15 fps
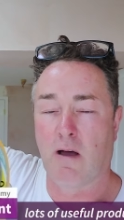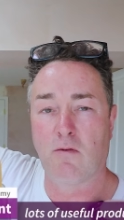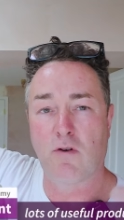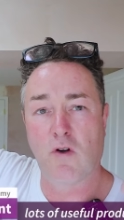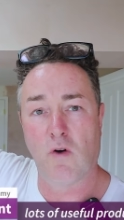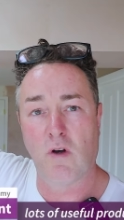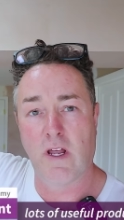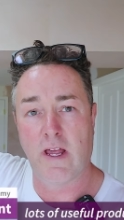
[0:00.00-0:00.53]
I would
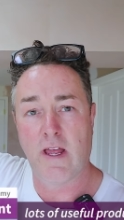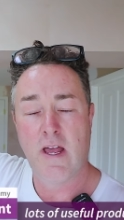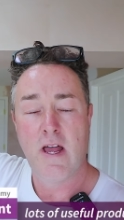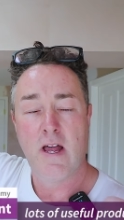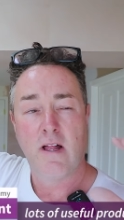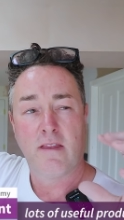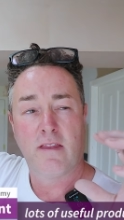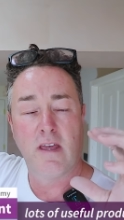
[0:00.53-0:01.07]
call it
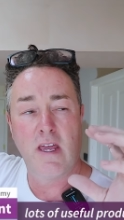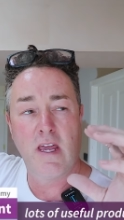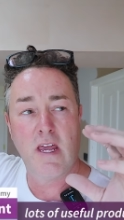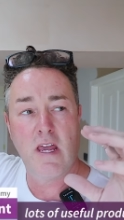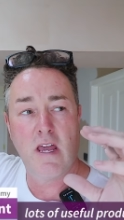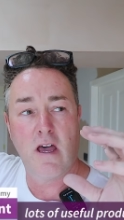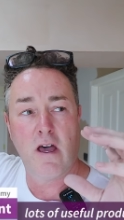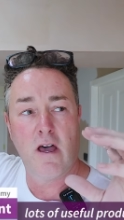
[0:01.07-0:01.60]

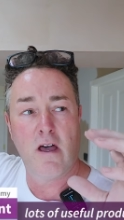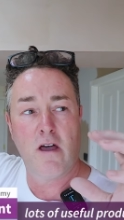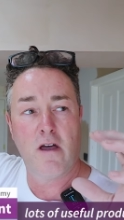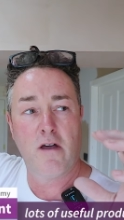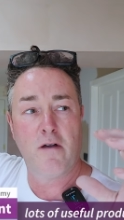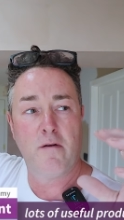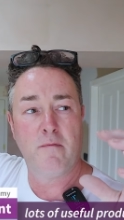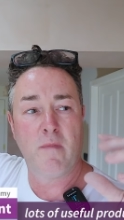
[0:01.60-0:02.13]
the
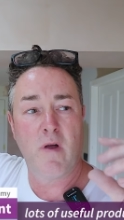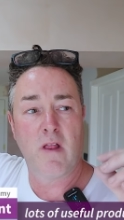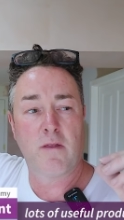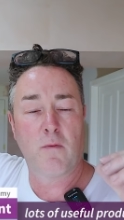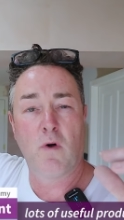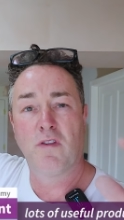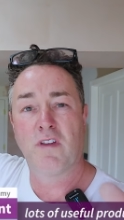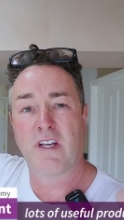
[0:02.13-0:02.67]
um,
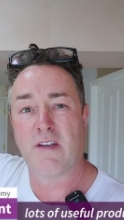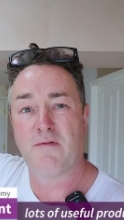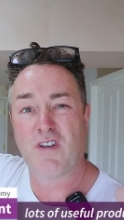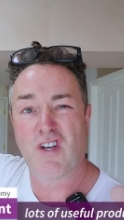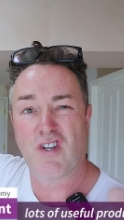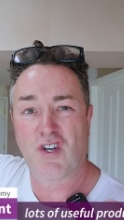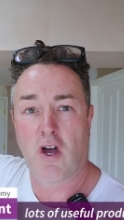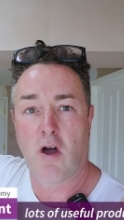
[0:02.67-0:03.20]
the one that
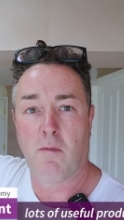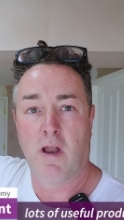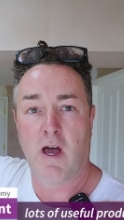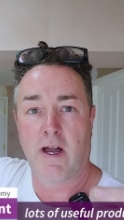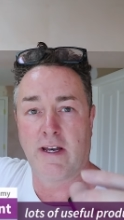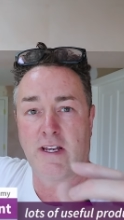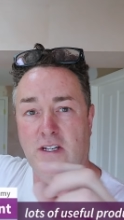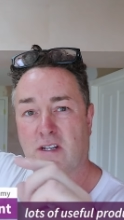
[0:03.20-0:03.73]
gives you a sharp
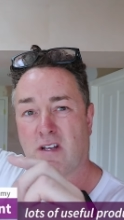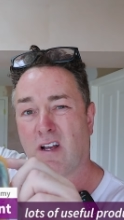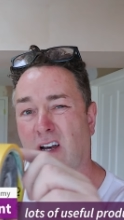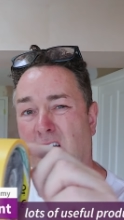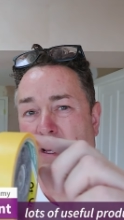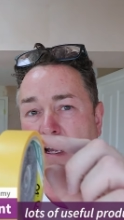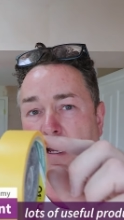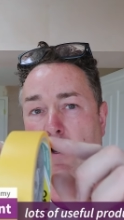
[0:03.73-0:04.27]
line. It's
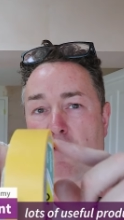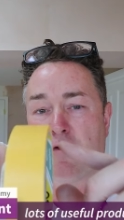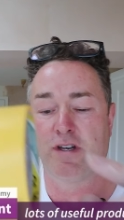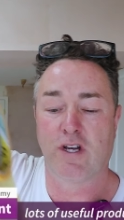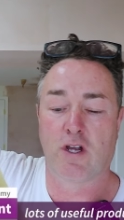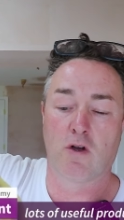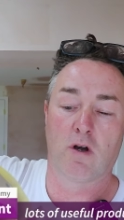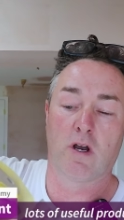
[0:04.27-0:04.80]
like an
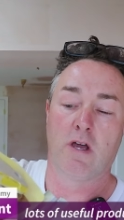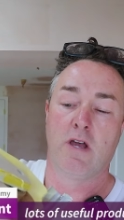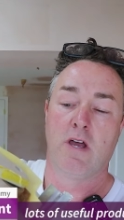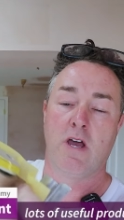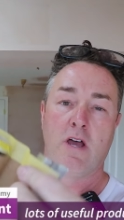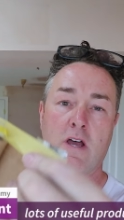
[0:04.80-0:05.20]
orangey colour.